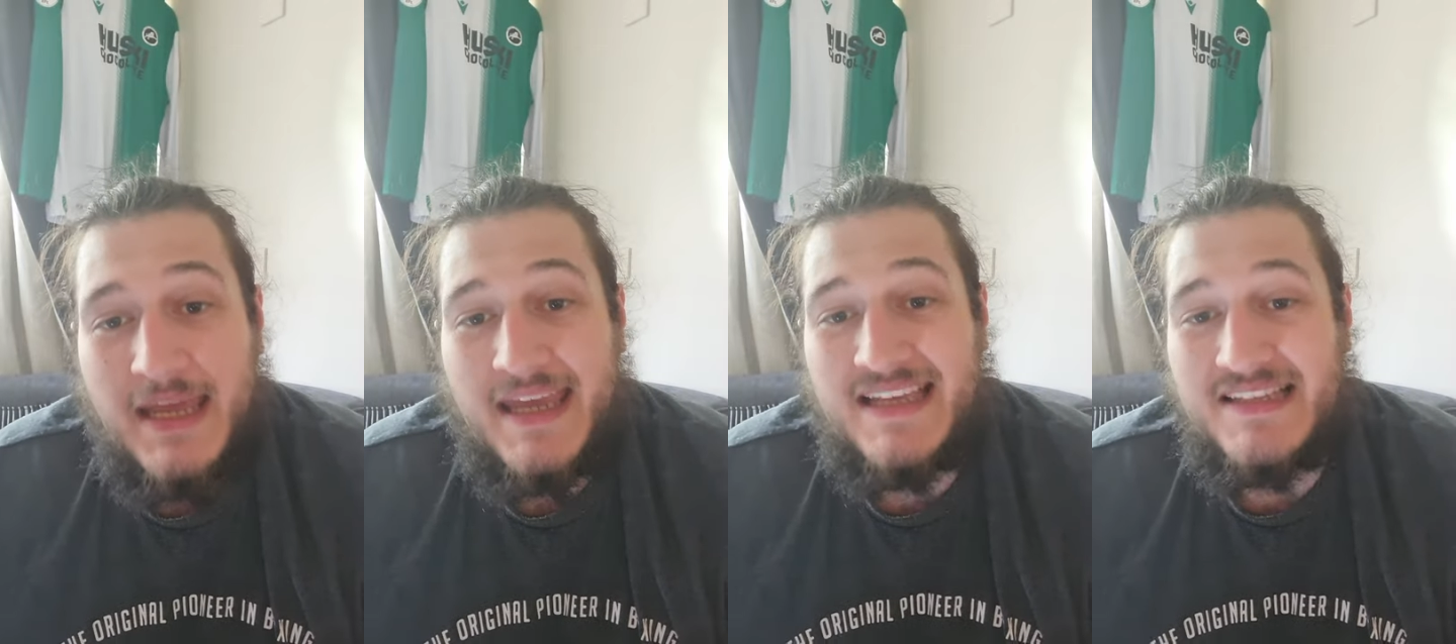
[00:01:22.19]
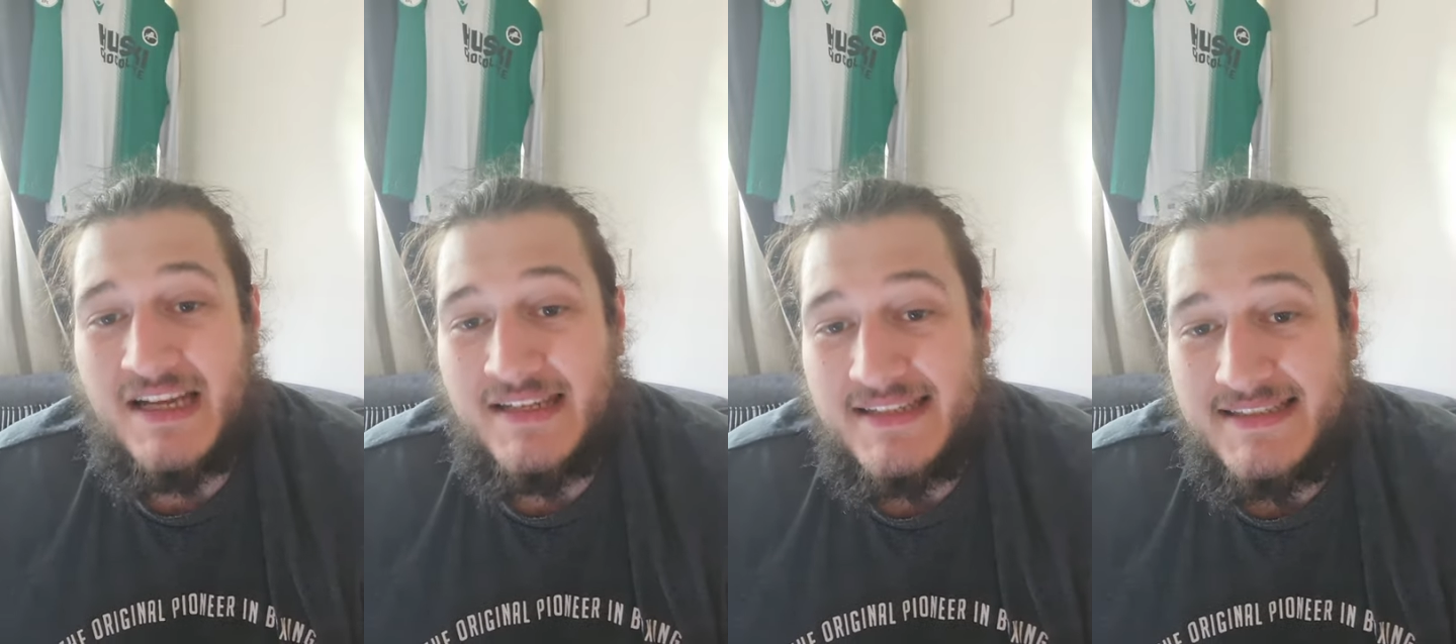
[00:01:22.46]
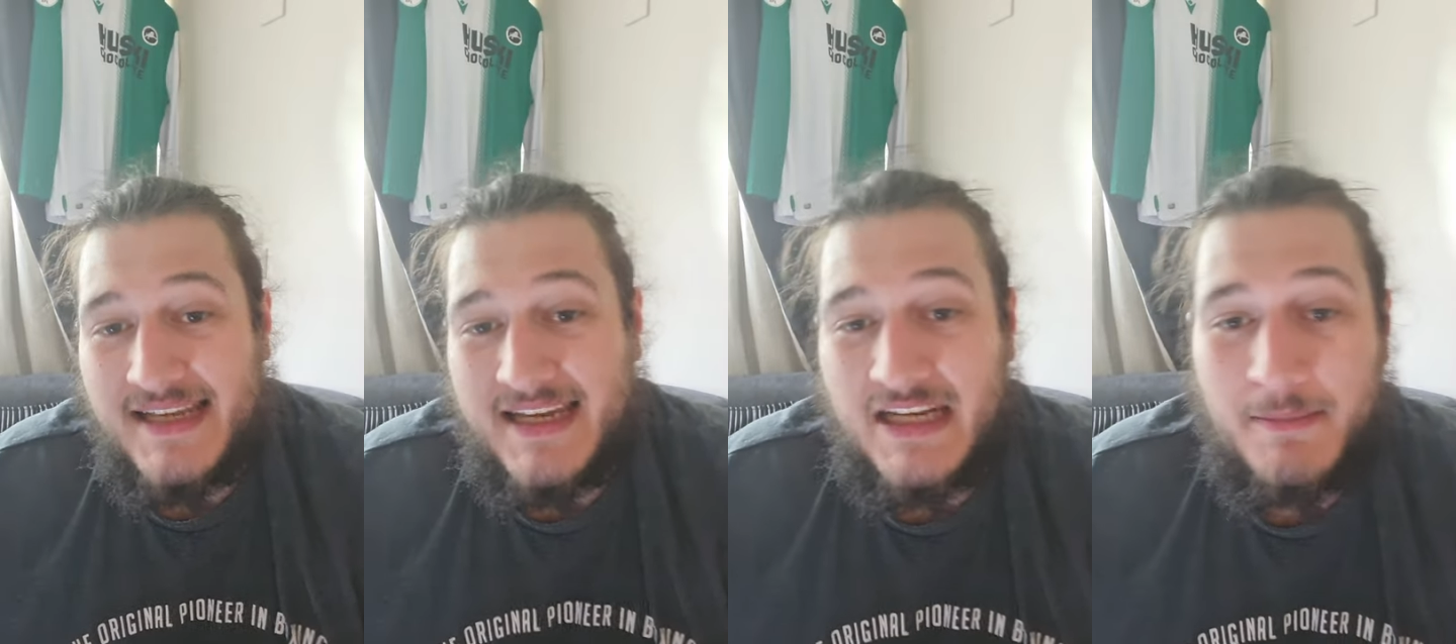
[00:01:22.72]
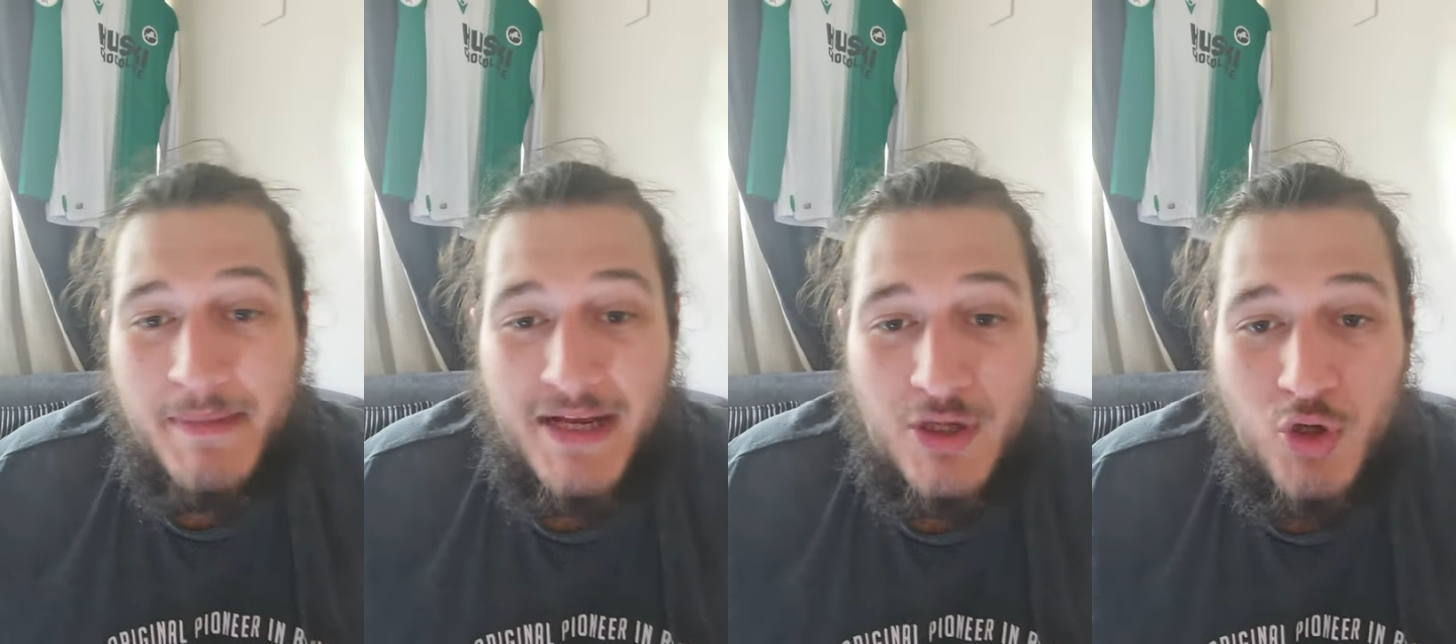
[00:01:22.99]
He's
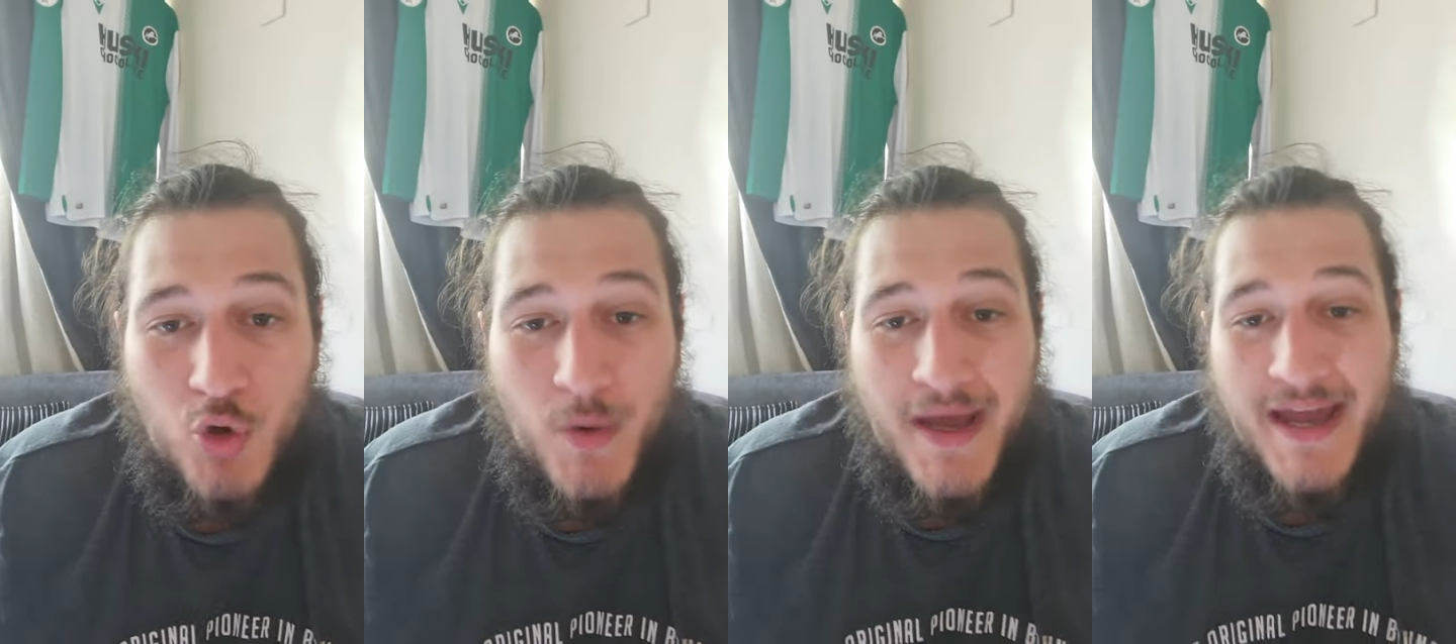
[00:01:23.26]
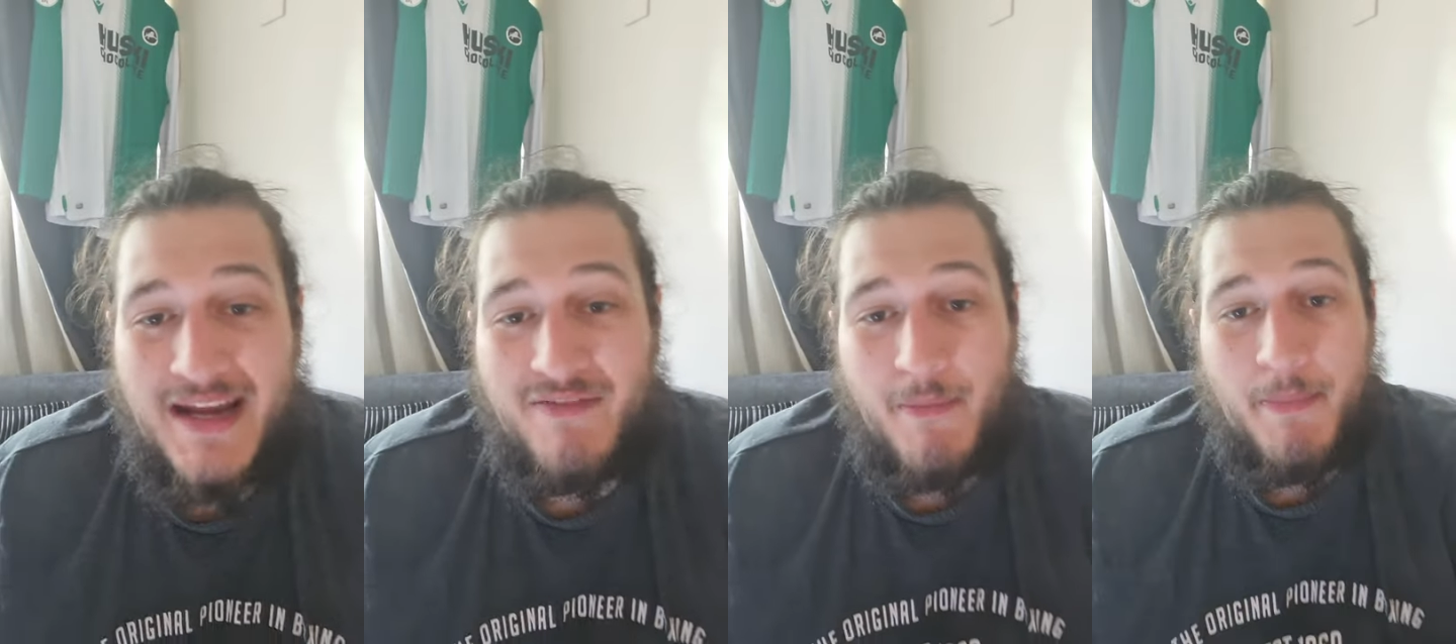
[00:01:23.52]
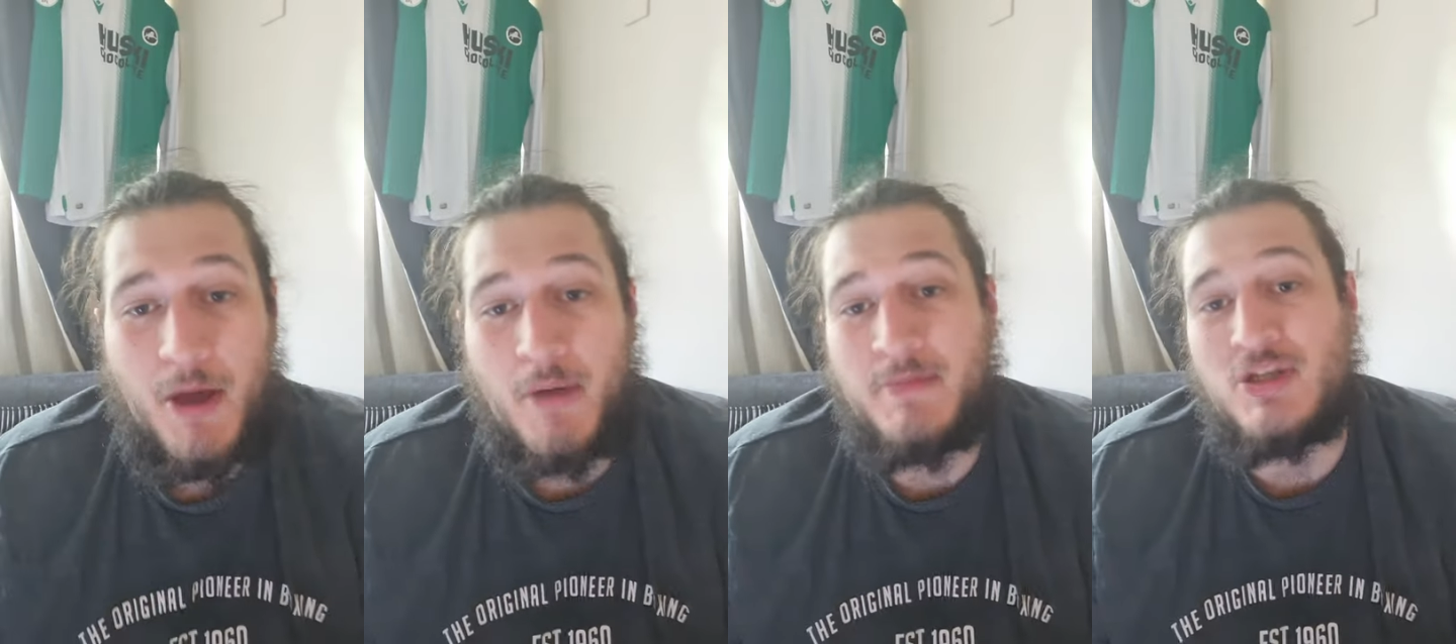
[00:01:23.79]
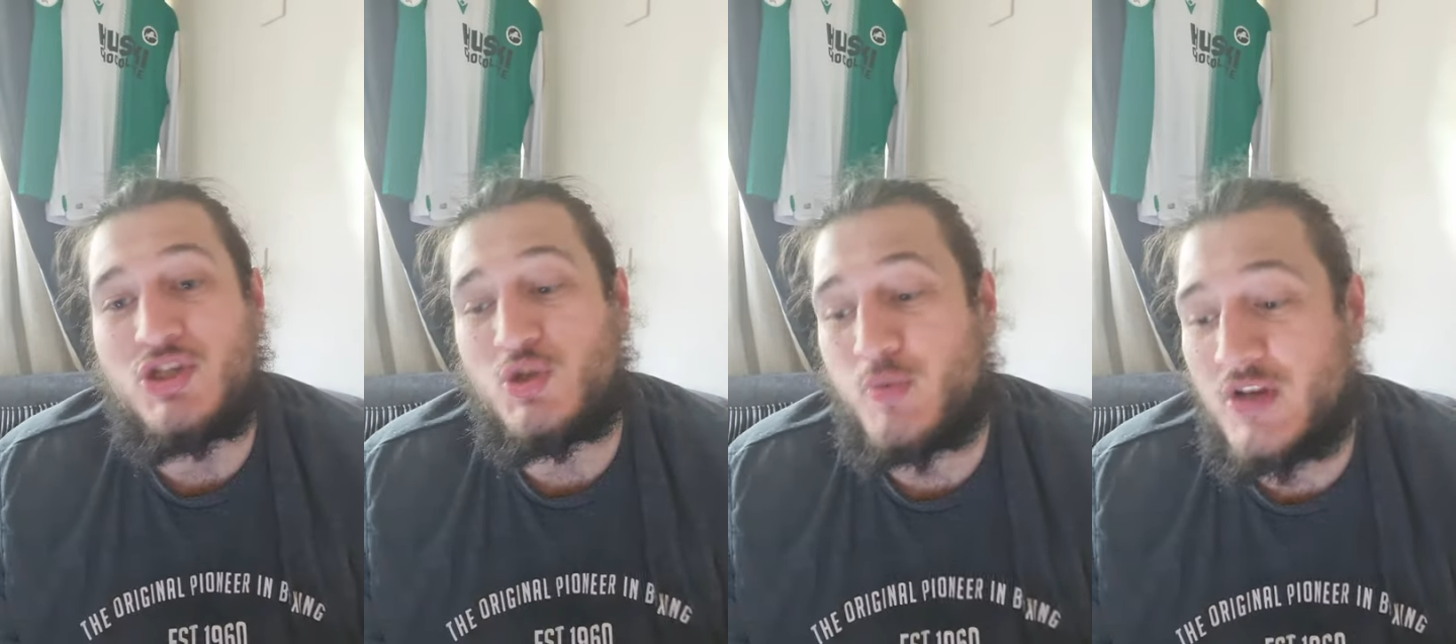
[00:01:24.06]
undertaken a medical ahead of a
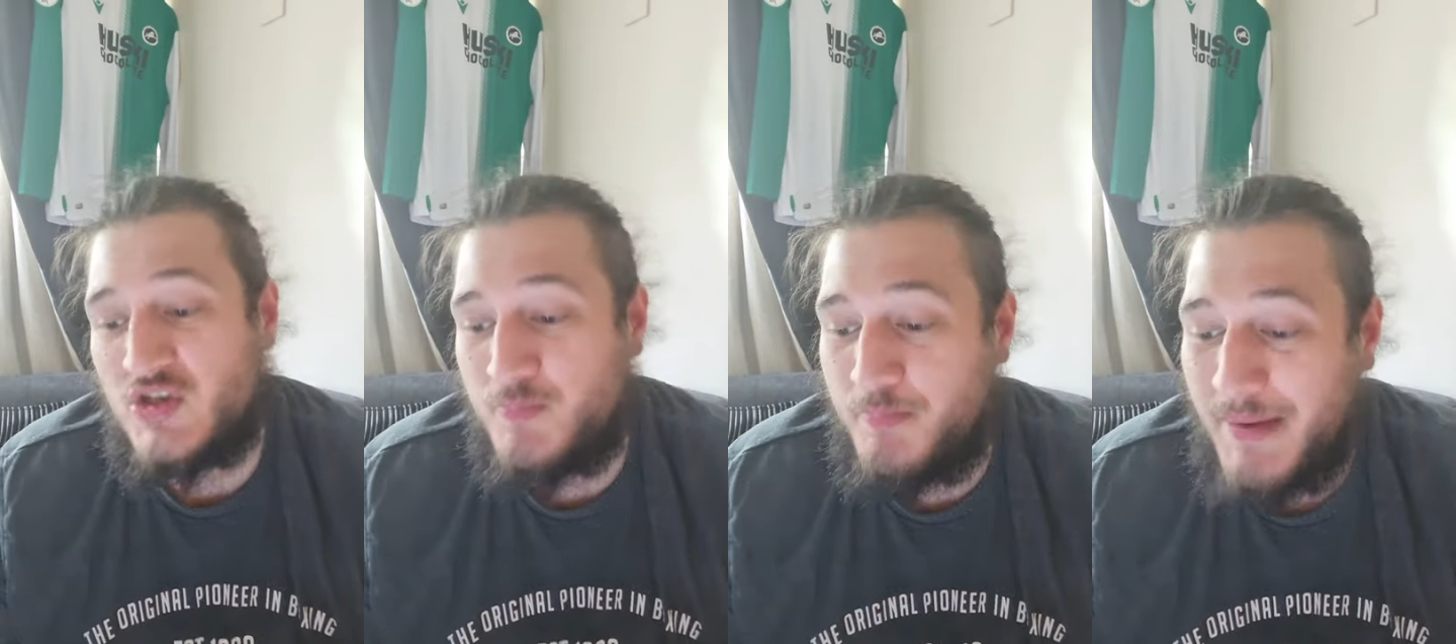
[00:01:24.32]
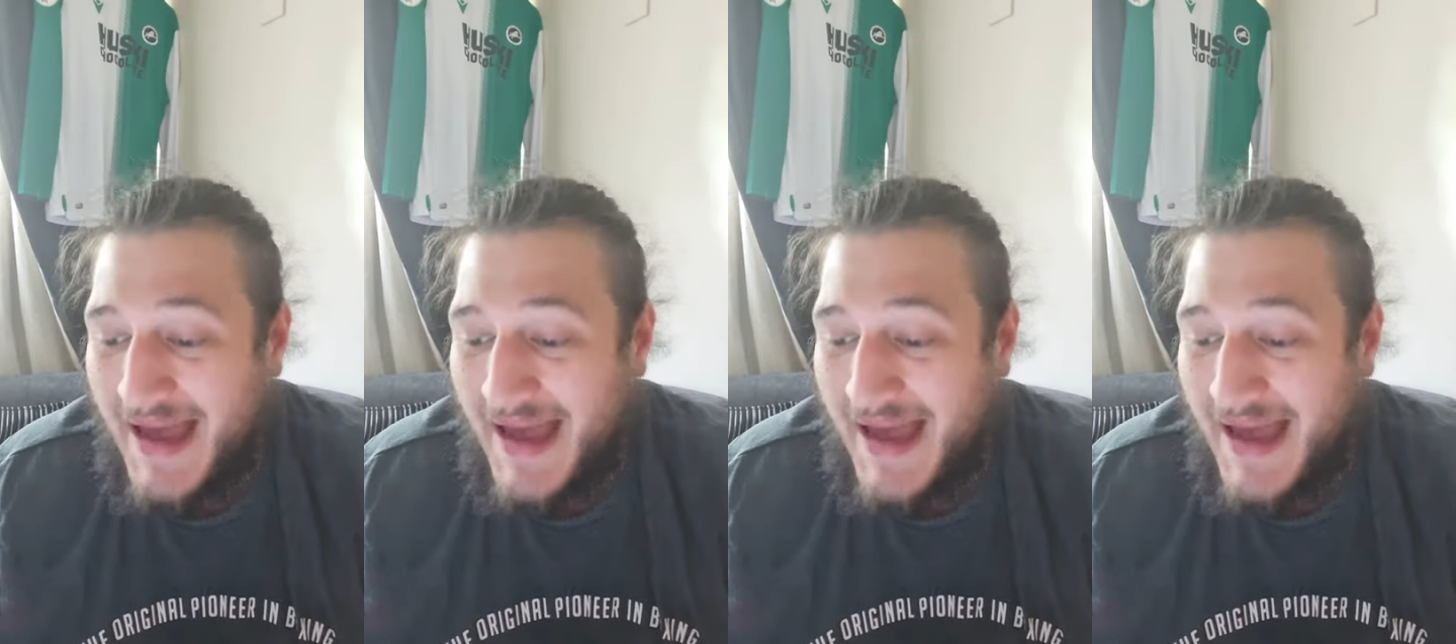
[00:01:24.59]
permanent switch